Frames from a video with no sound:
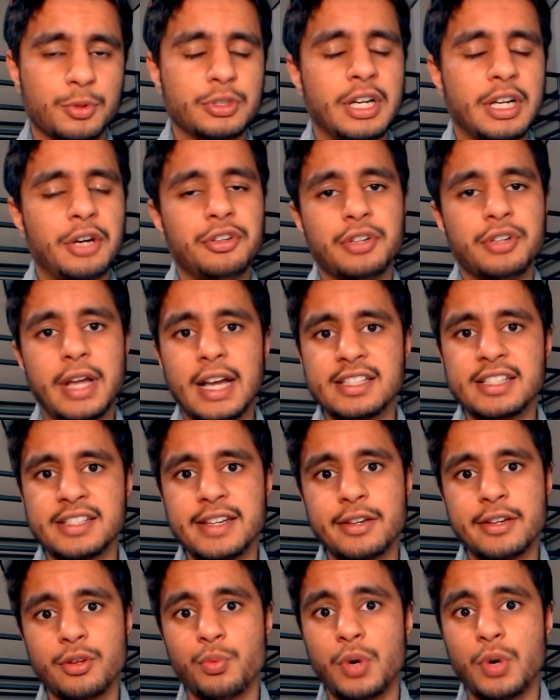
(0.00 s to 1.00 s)
Now you guys
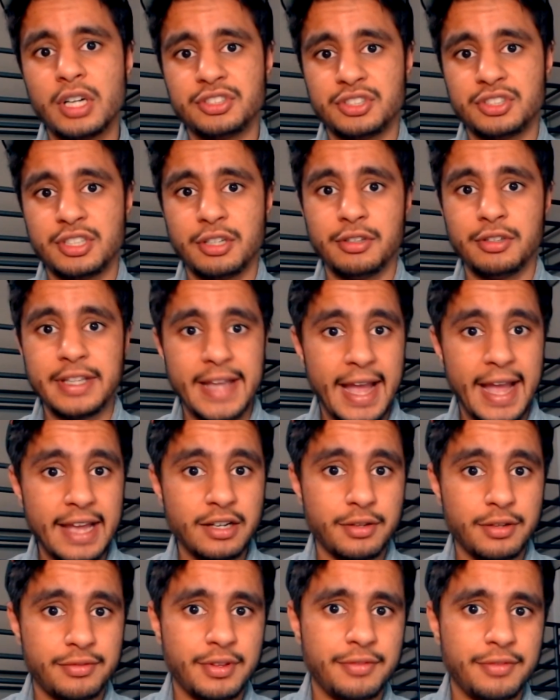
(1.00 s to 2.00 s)
need to watch till the end
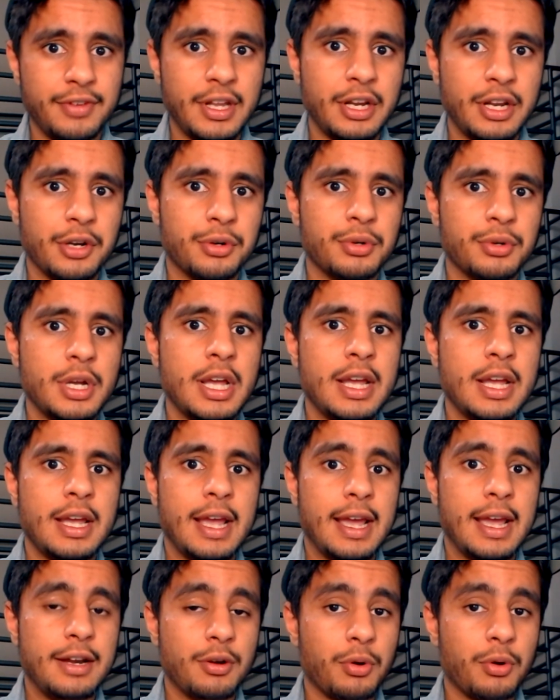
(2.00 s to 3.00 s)
of the video
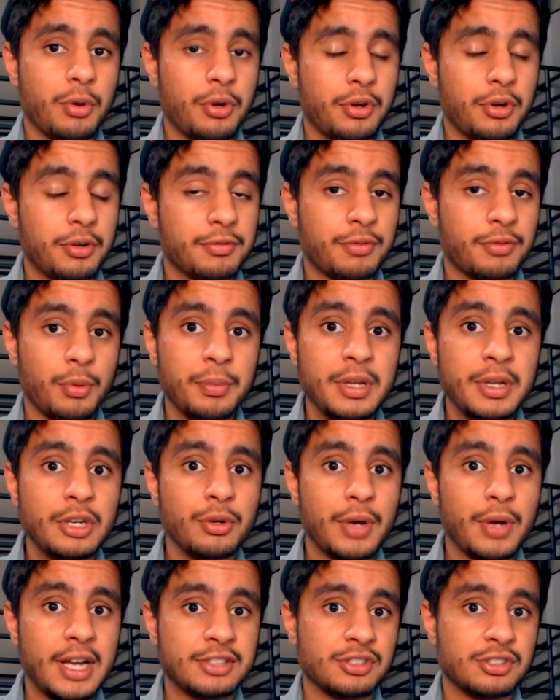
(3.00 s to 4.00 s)
in order for me to
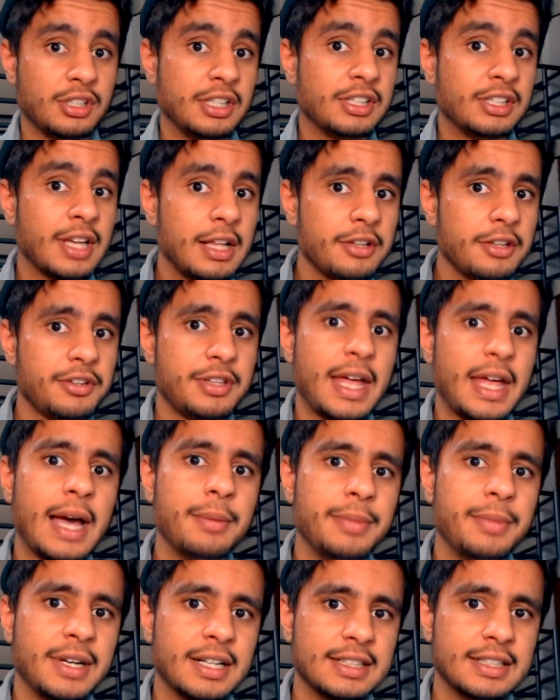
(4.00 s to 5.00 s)
actually tell you that,
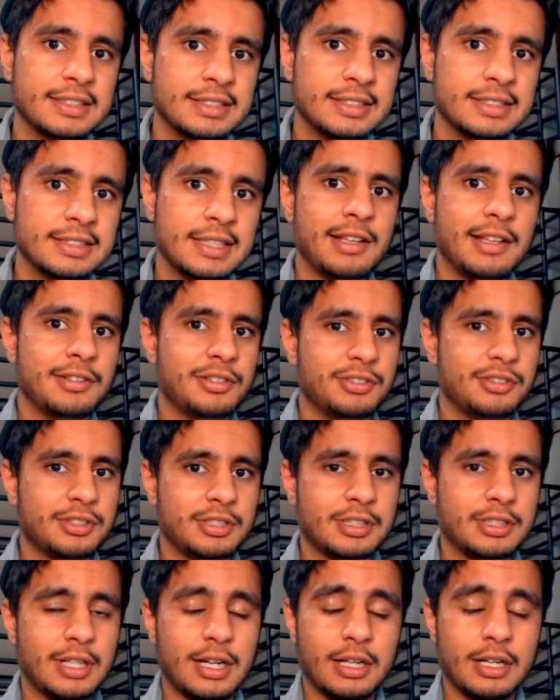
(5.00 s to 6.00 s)
because there's
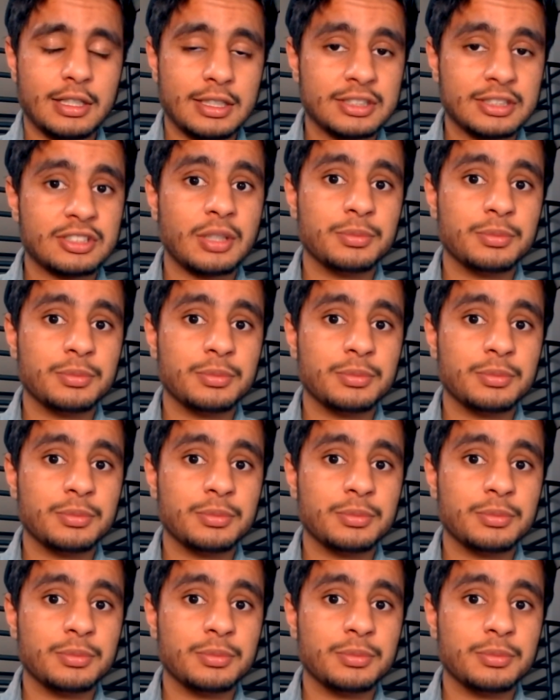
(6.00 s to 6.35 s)
some